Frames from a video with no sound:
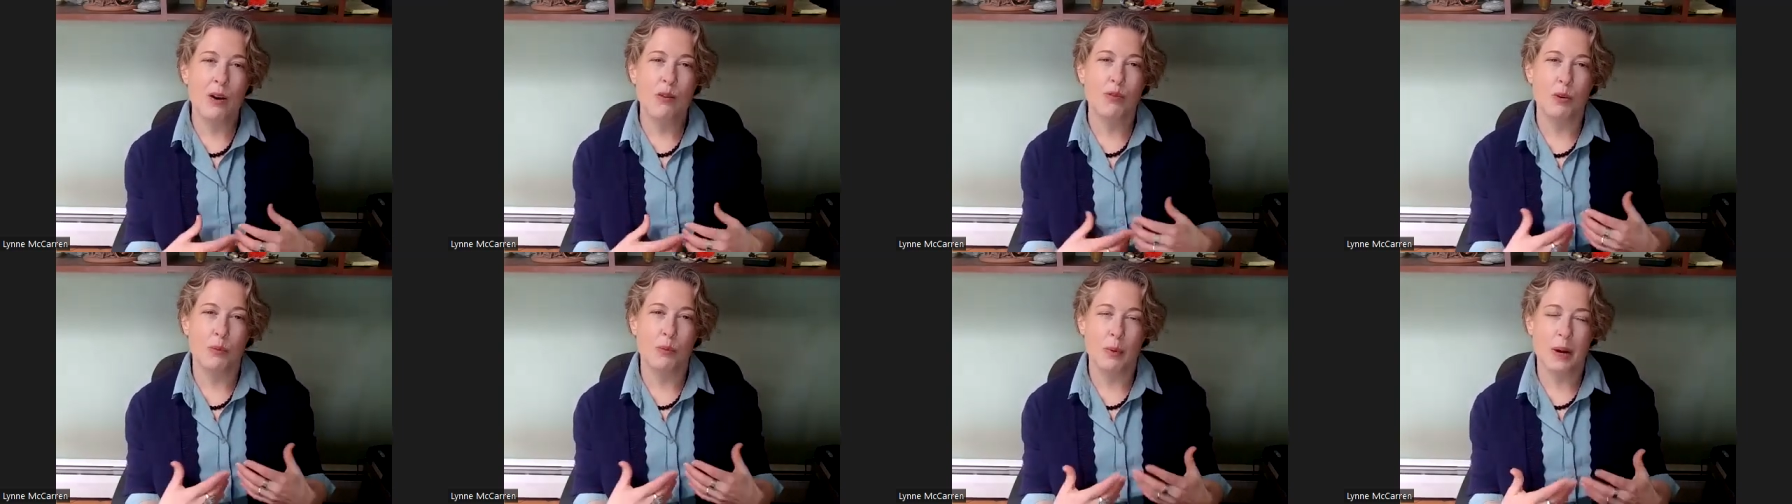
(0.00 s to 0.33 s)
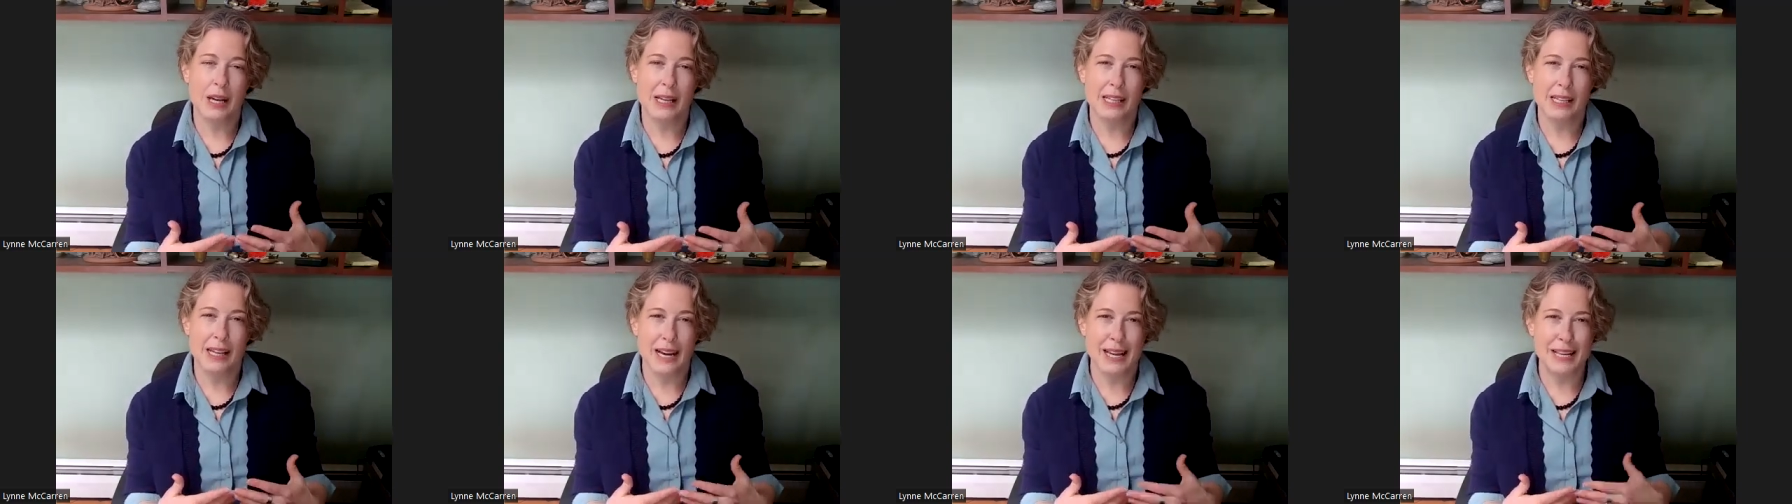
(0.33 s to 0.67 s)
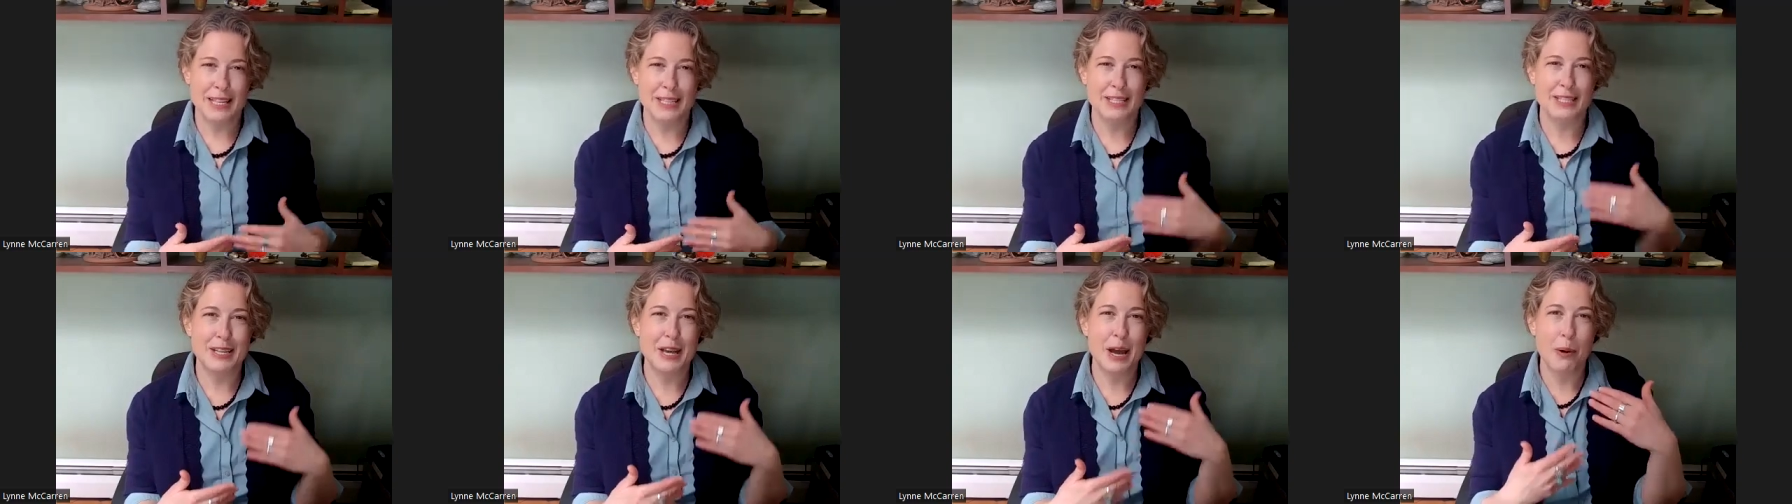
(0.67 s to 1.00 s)
for my
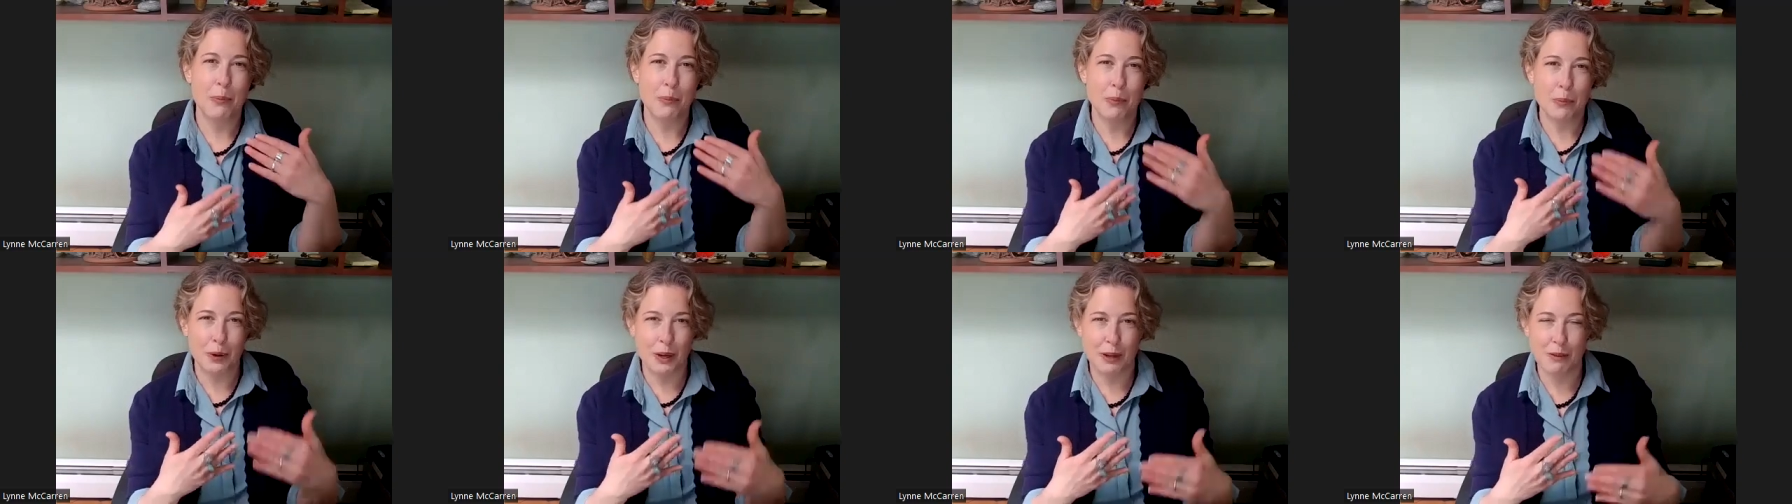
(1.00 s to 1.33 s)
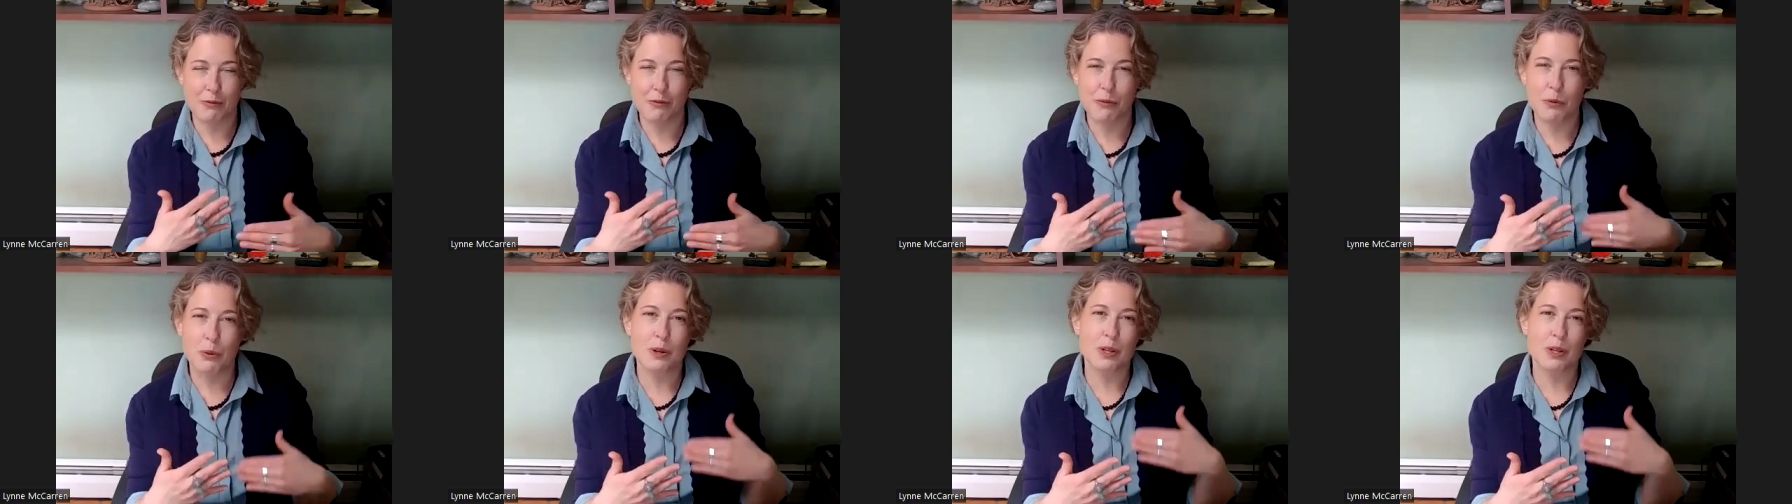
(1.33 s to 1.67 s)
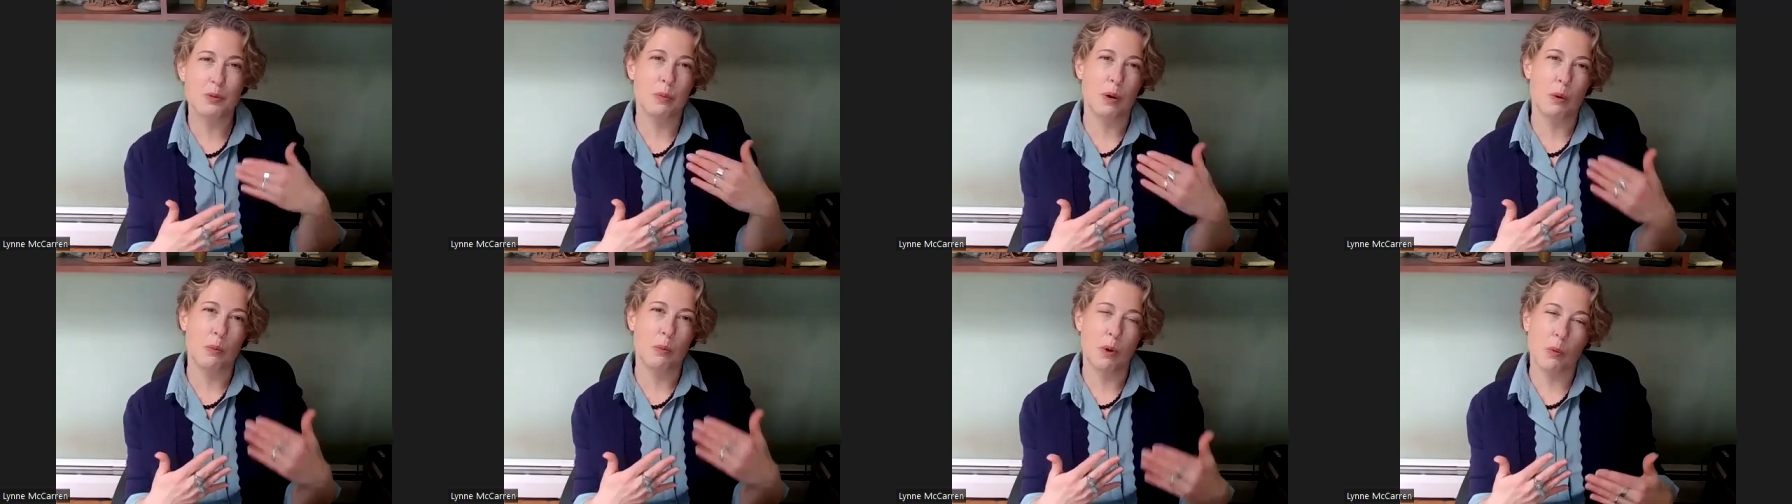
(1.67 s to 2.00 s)
clients help
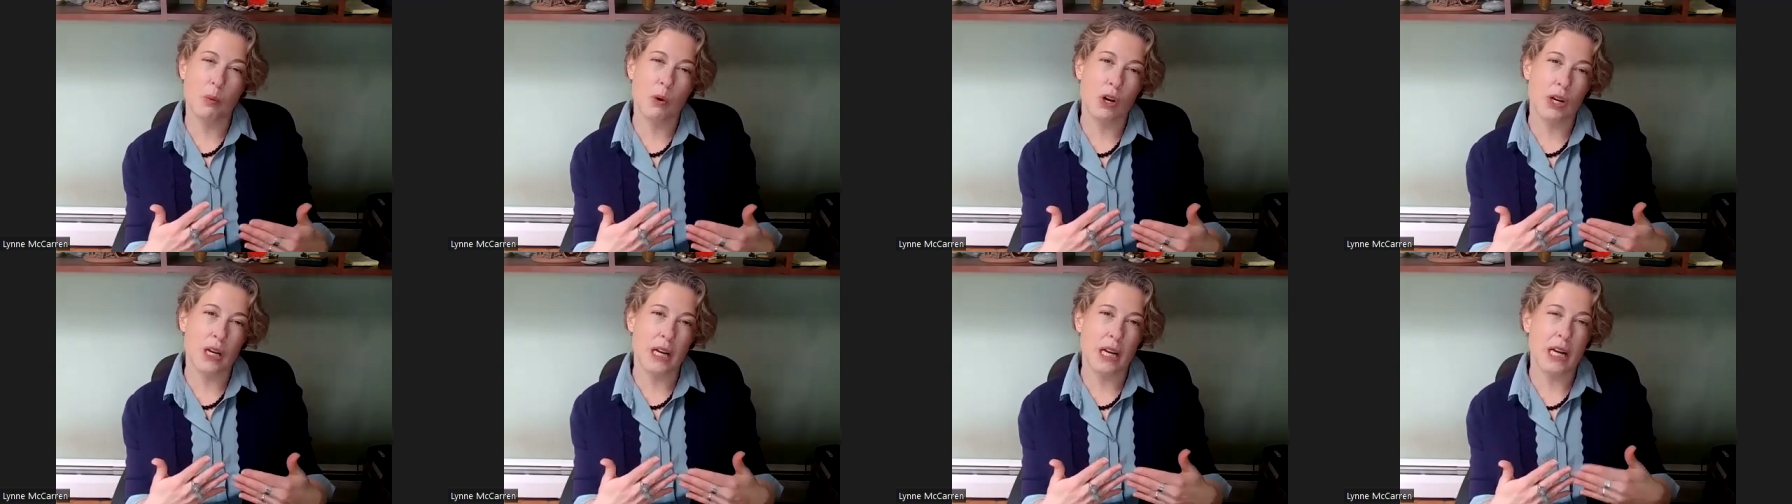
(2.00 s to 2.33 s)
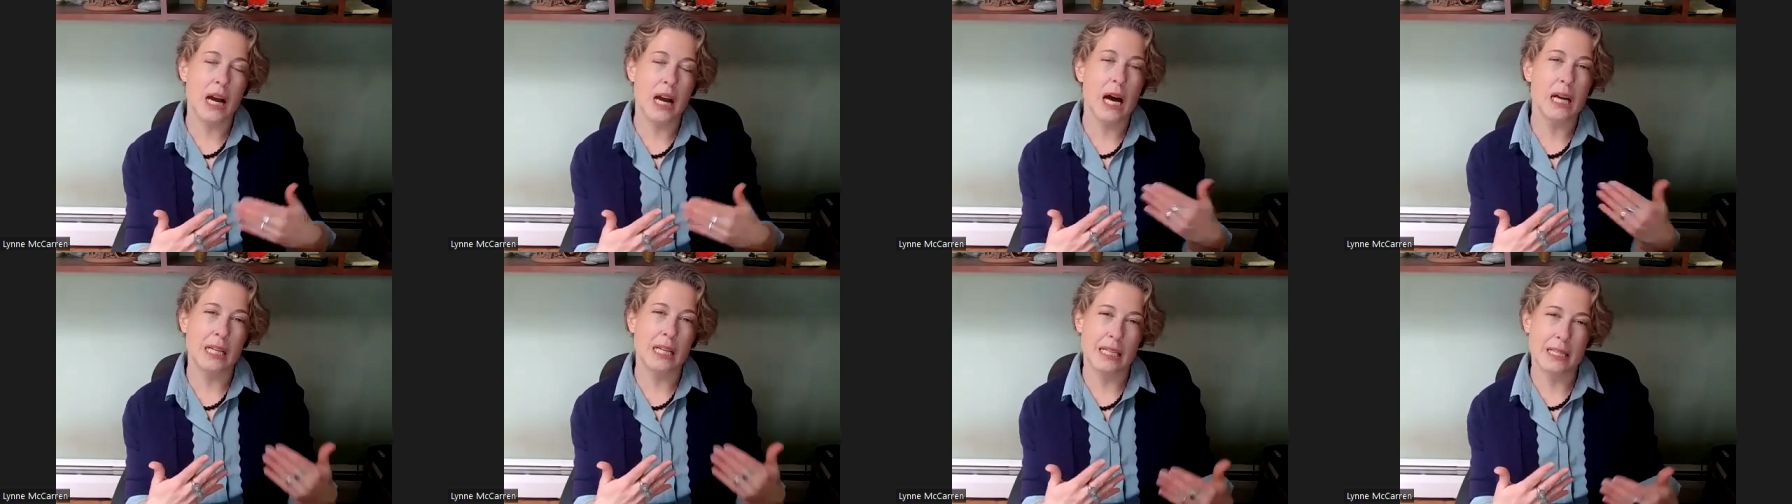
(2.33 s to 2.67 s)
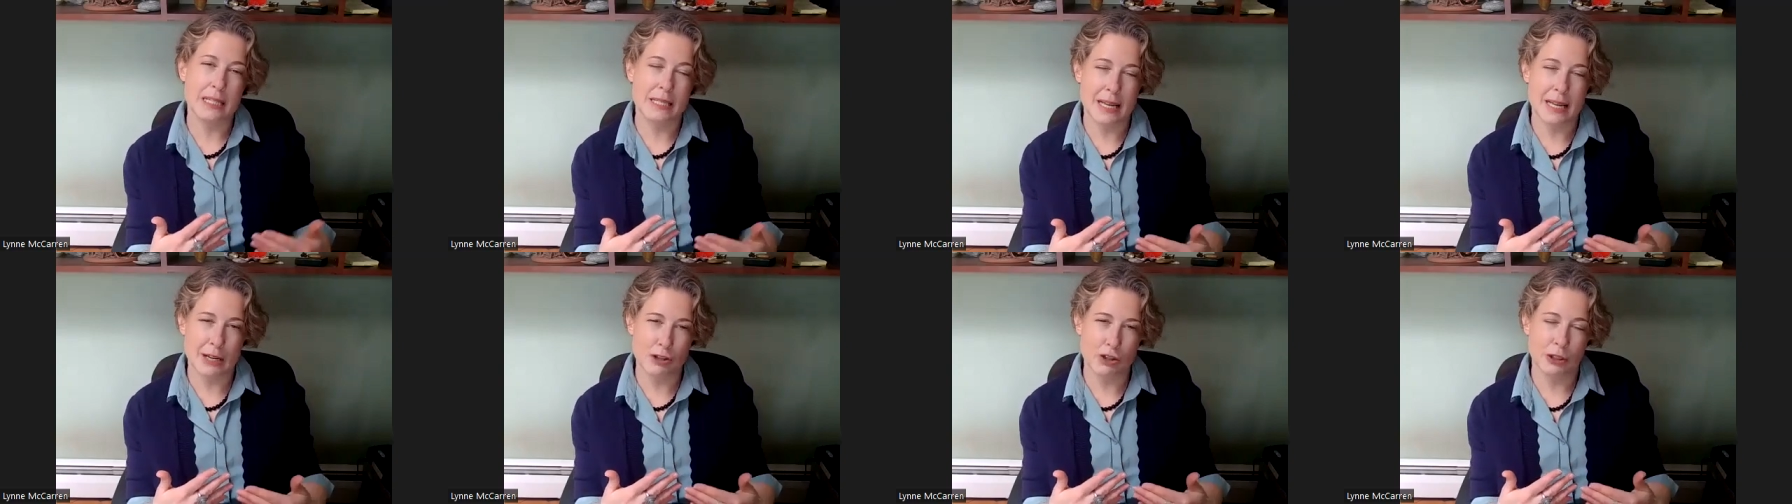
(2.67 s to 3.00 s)
reinforce what we're working on
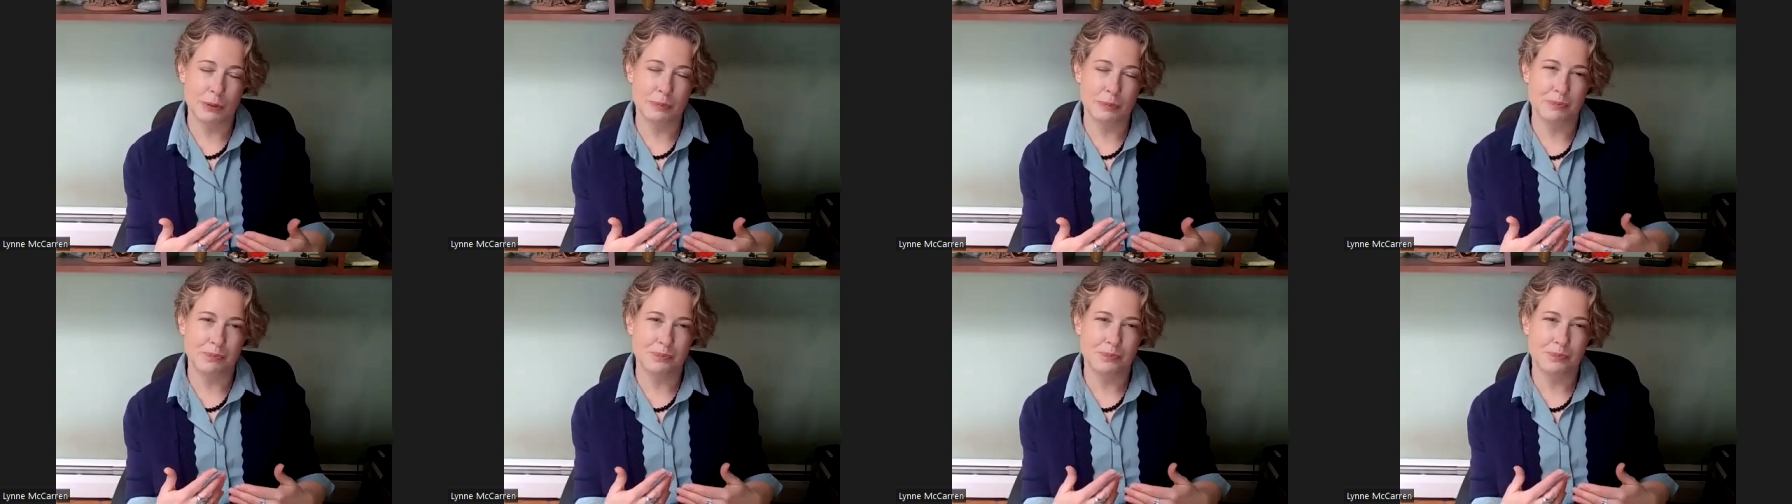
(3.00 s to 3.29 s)
in session.